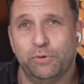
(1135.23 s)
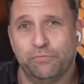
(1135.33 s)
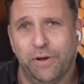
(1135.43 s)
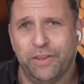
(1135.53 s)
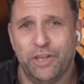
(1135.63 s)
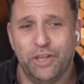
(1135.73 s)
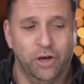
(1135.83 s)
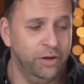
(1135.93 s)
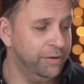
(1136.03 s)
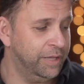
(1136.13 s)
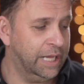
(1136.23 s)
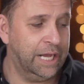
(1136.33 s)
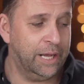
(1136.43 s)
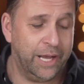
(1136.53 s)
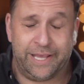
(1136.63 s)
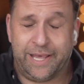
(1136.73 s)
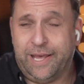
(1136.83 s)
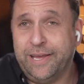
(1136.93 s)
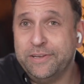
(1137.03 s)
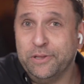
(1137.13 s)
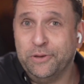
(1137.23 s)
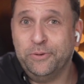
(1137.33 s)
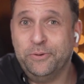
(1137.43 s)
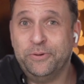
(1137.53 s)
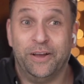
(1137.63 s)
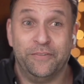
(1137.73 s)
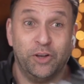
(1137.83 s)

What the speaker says: I would rather not. I can do.